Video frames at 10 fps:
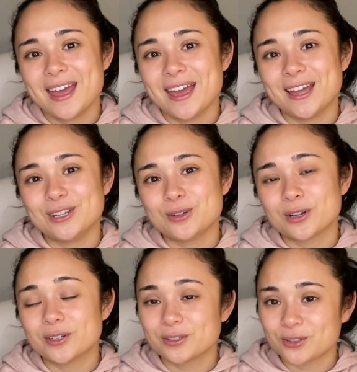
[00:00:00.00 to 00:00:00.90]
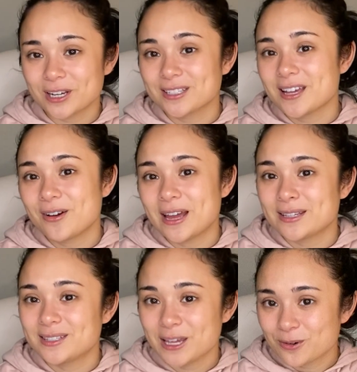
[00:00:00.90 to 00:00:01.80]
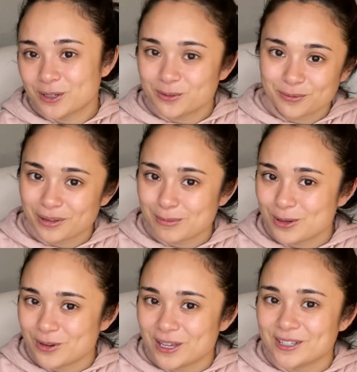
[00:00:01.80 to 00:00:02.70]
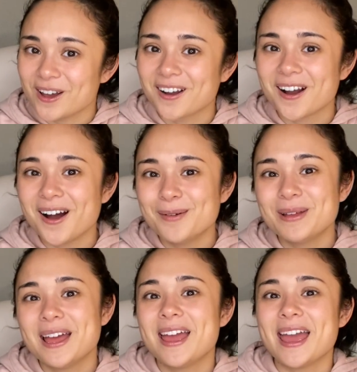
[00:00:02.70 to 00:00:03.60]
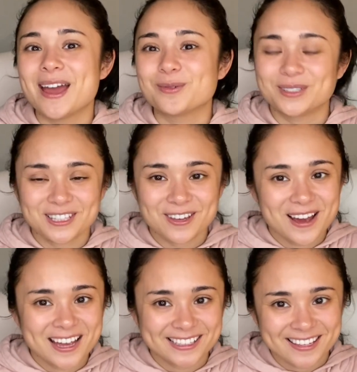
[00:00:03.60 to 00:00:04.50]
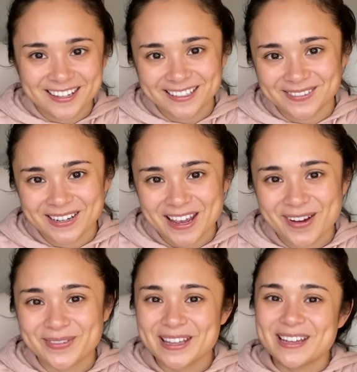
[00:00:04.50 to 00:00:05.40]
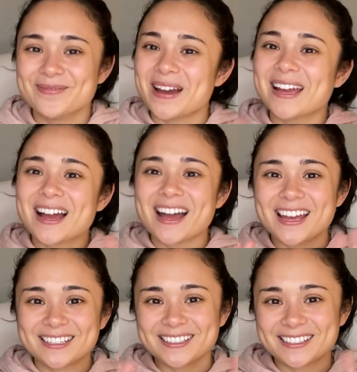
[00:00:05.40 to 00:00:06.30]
And you can also check us out at sacredtwinflameunion.com, and we'll see you guys in the next video. Bye guys.